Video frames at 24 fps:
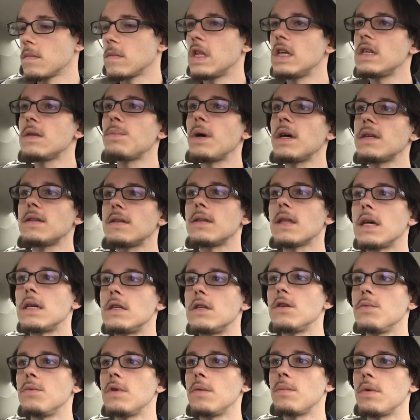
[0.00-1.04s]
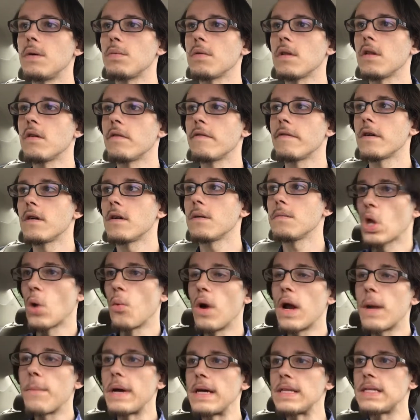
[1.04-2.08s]
This bus is letting too many people over.
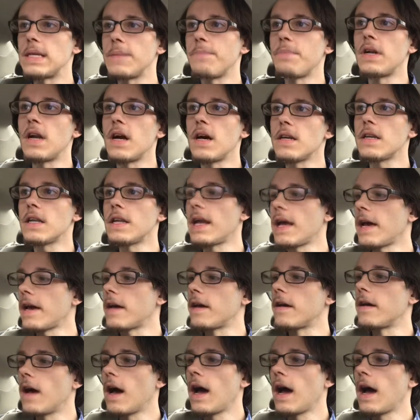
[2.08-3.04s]
What am I sipping on today?